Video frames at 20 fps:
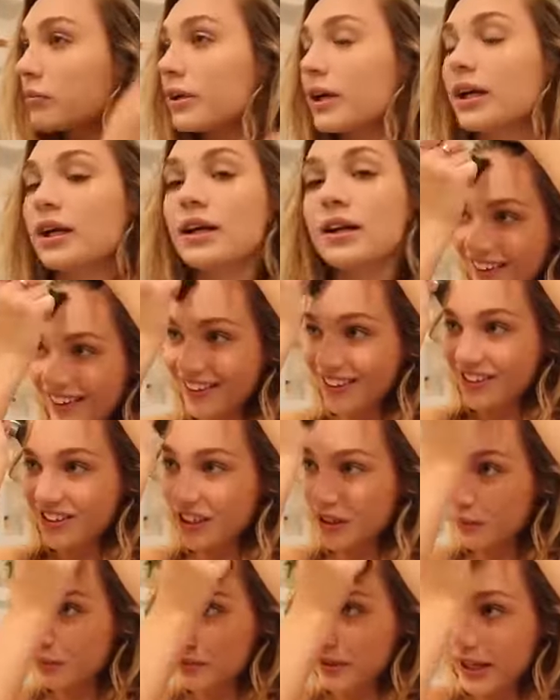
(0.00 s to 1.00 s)
for me.
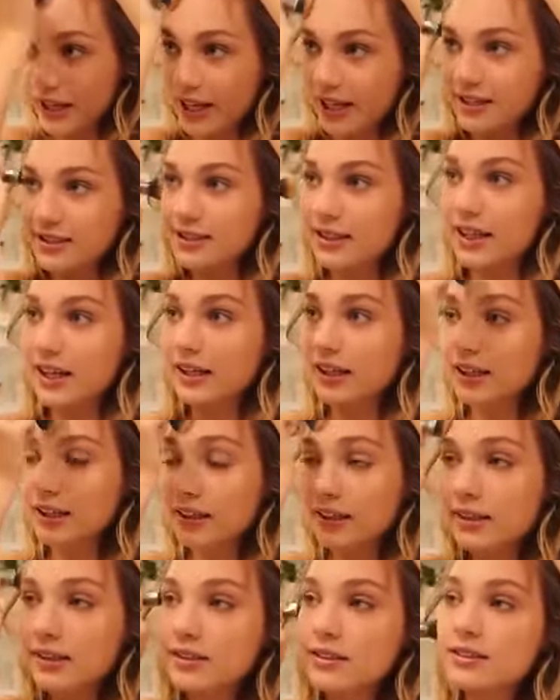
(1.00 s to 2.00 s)
She plays
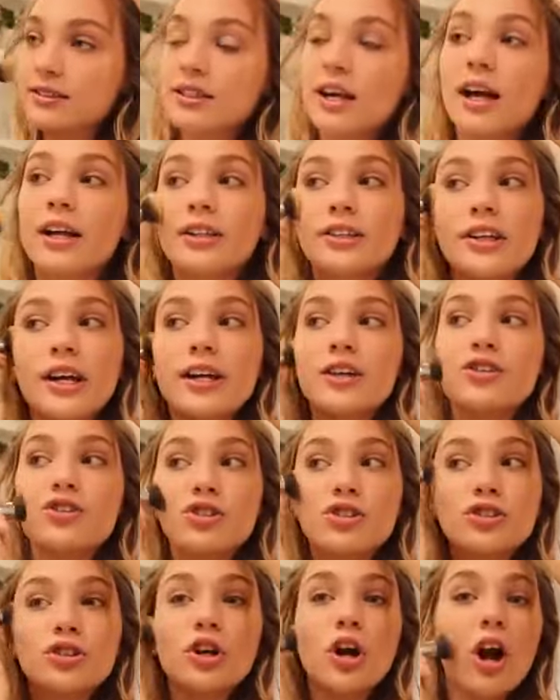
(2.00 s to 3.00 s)
like such a
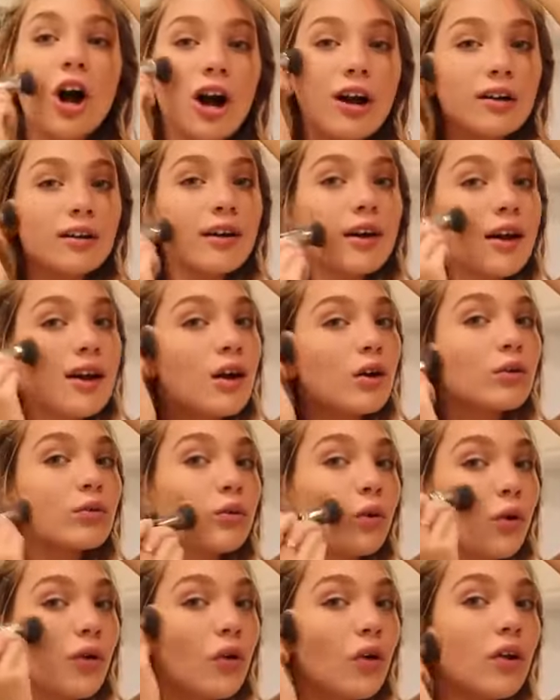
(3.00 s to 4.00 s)
strong
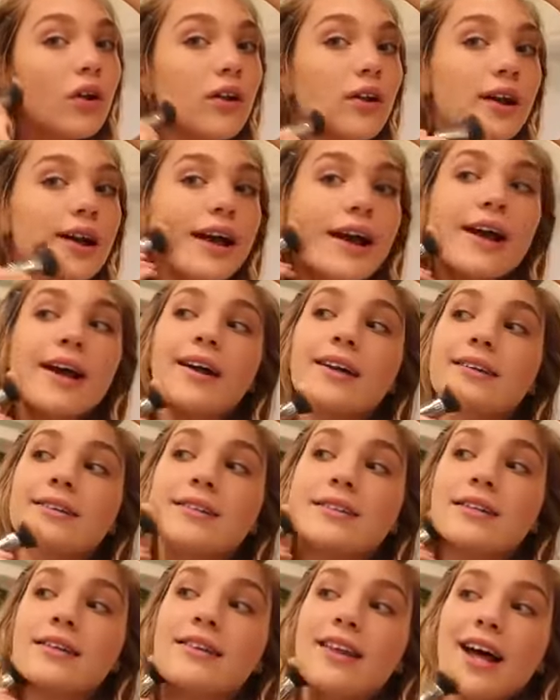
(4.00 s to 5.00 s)
role
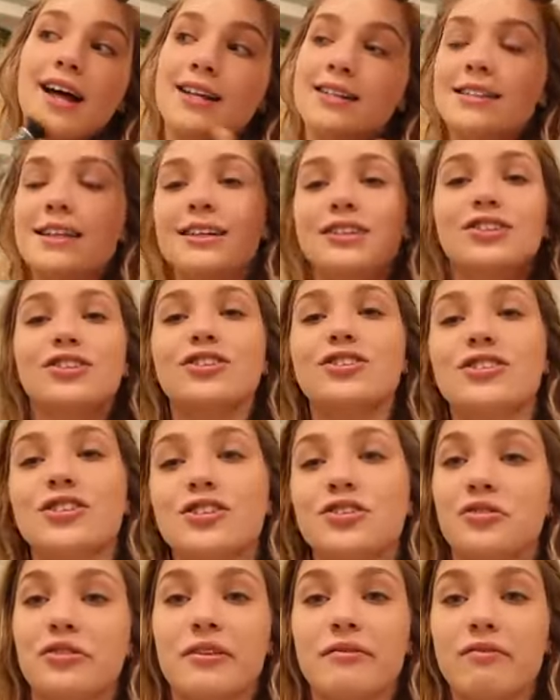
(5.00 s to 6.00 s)
and that's like just
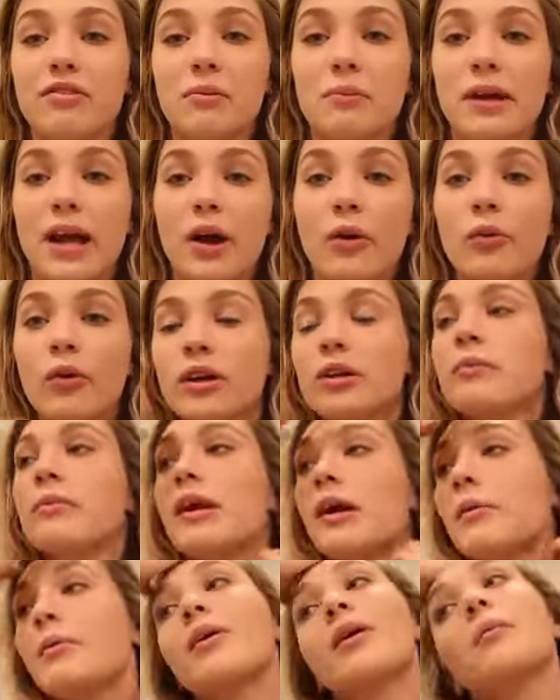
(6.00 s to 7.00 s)
a dream for me. I want to
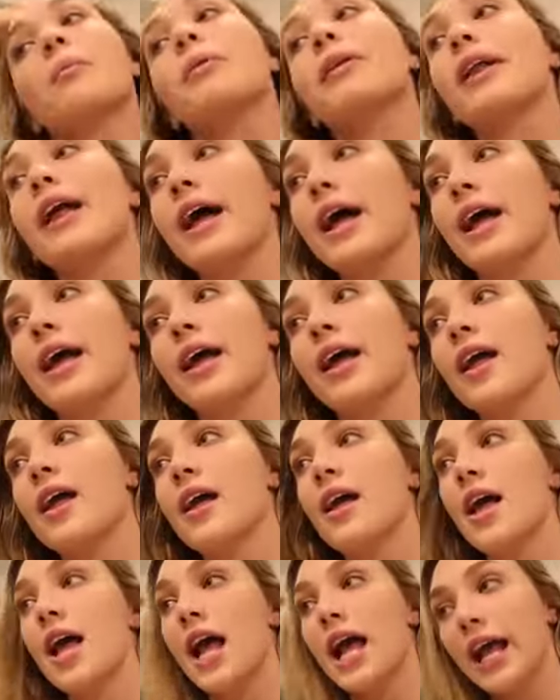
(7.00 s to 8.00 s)
be able to
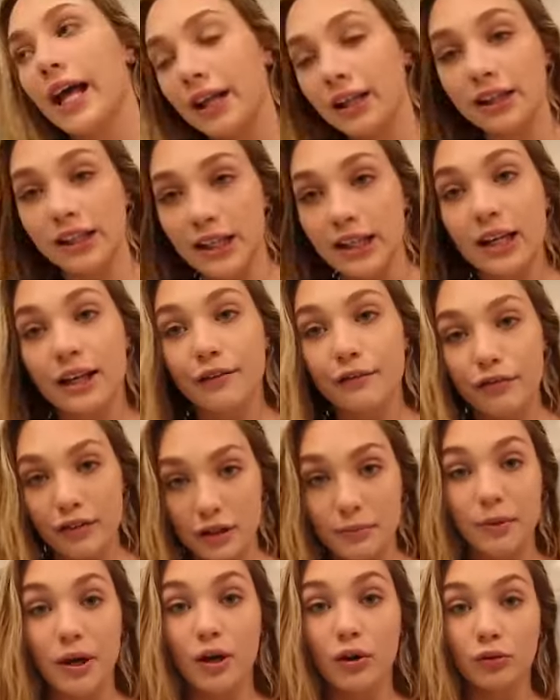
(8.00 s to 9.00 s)
play a leading
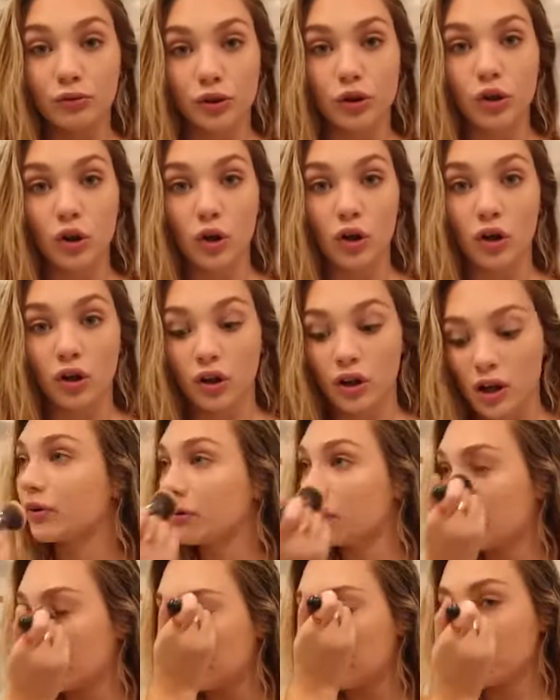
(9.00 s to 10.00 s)
female role. I
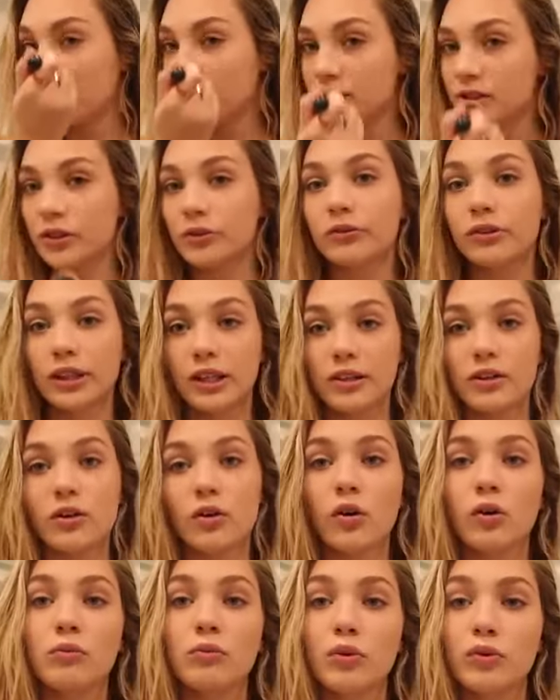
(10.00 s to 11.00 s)
want to be able to lead
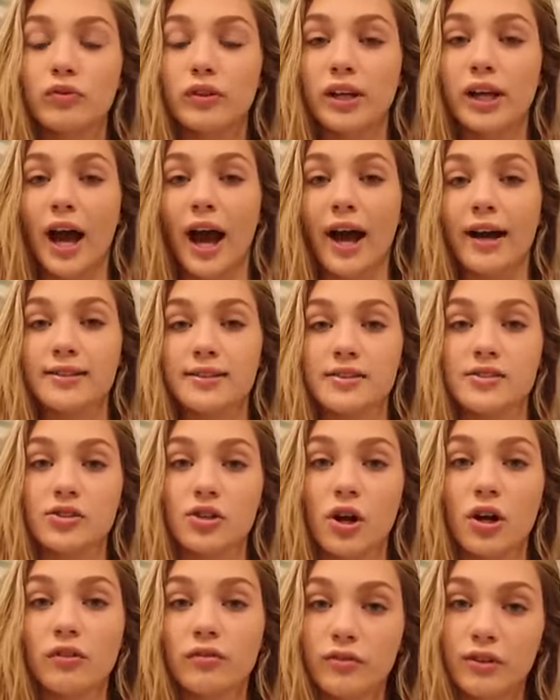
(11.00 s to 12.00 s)
the whole movie as a
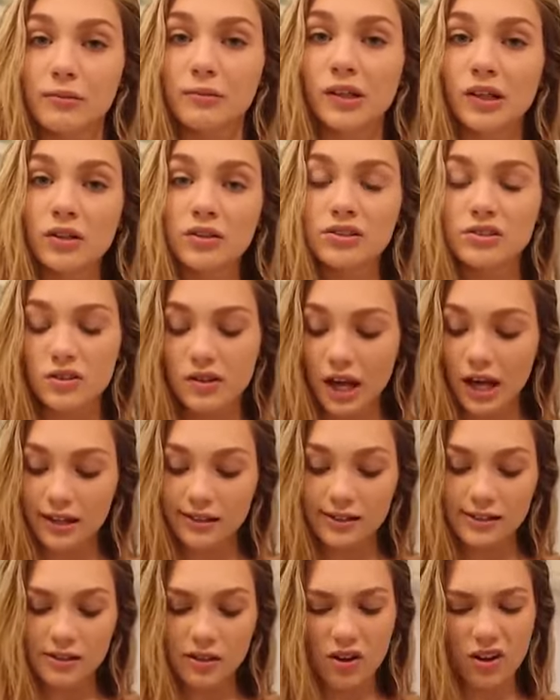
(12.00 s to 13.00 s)
strong female. So
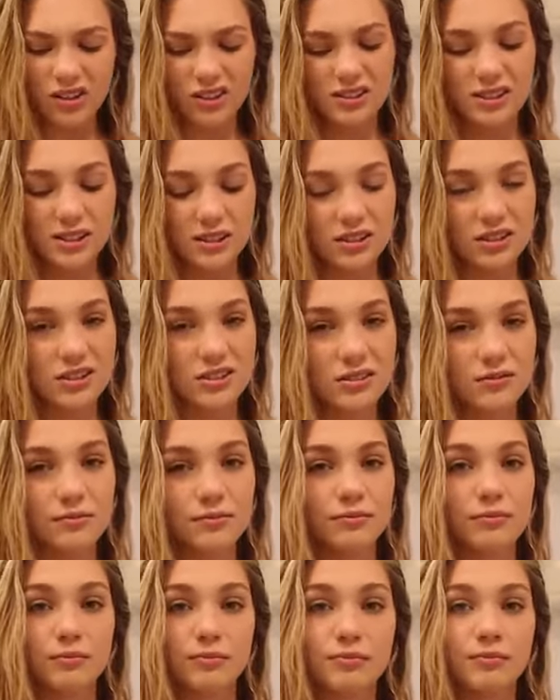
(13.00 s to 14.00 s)
that's honestly just
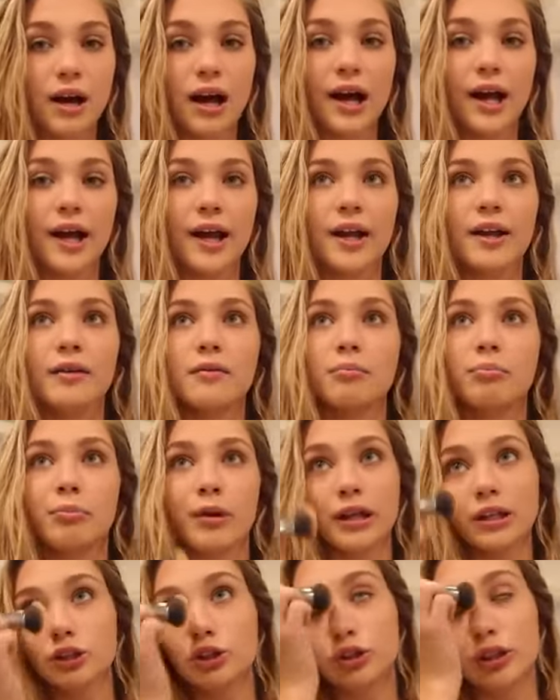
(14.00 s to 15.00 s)
my
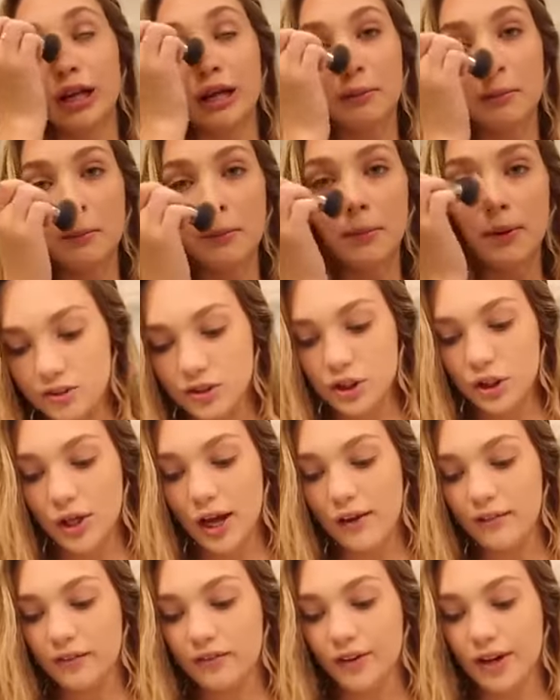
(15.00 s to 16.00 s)
big dream. Do
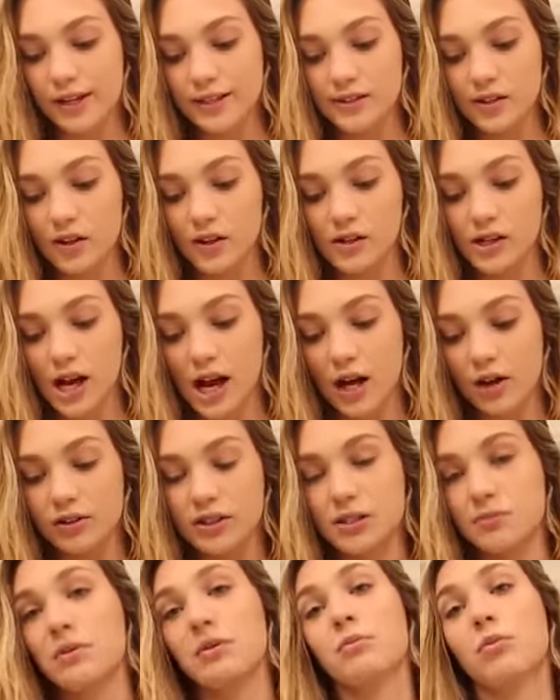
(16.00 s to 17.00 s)
you have advice on
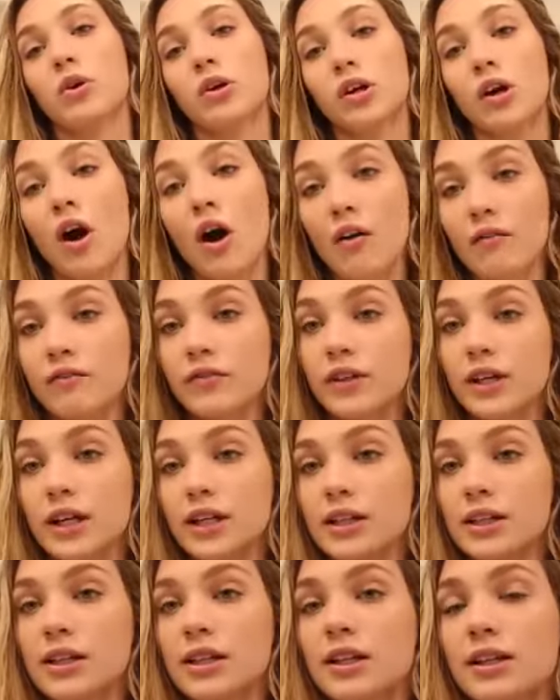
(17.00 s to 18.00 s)
how to be more
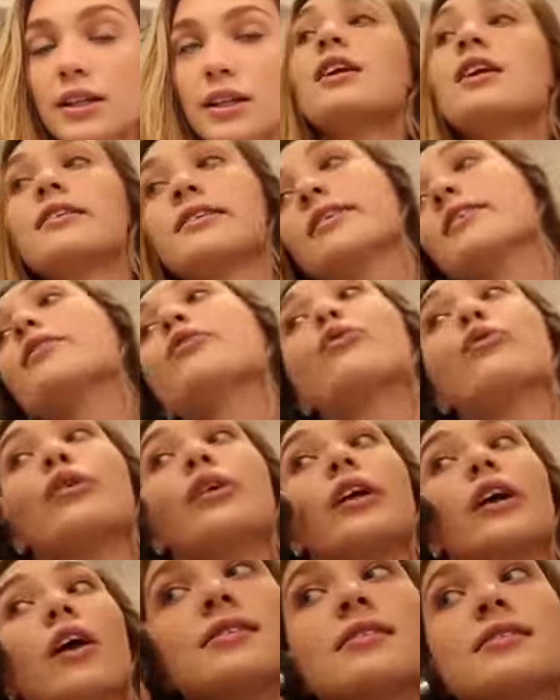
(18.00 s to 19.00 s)
confident? This is a
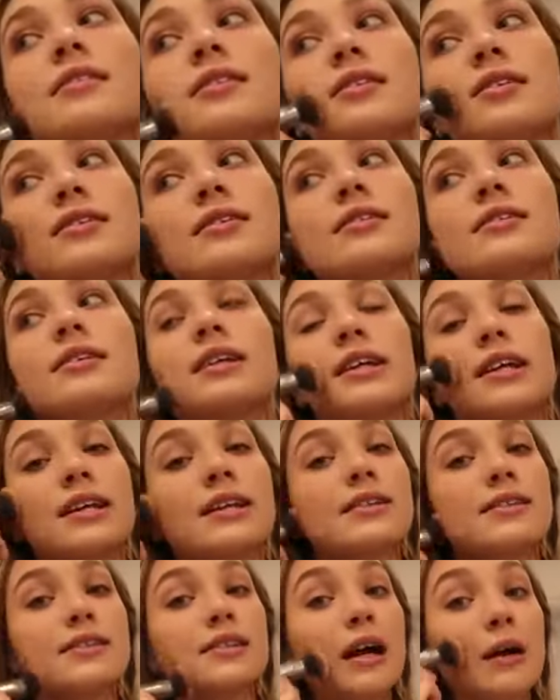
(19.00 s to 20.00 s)
really
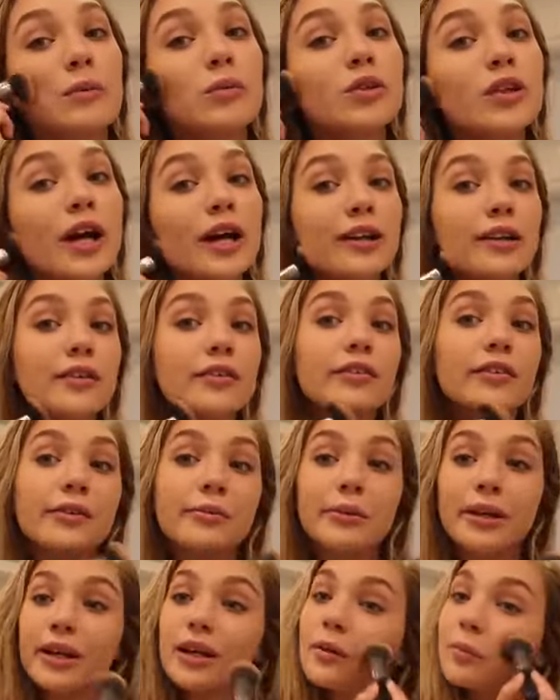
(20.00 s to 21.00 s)
sticky subject
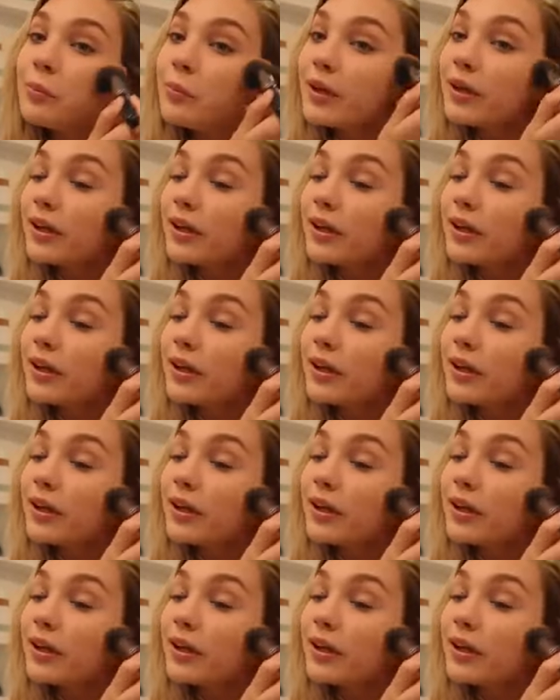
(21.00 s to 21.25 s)
for me